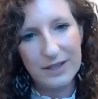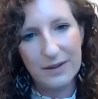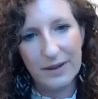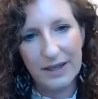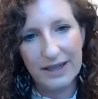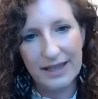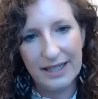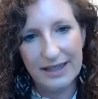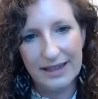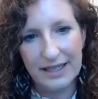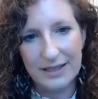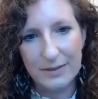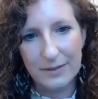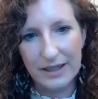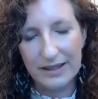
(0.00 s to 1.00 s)
so i think
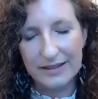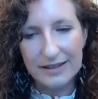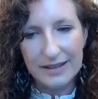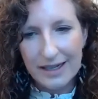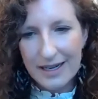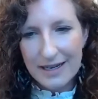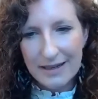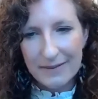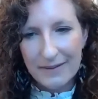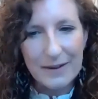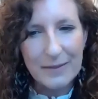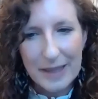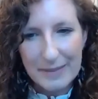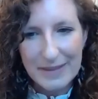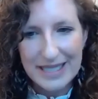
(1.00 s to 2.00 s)
that's where there
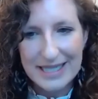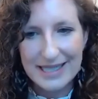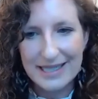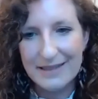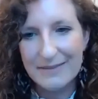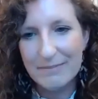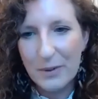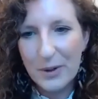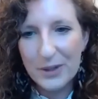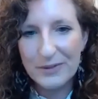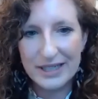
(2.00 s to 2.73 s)
may be more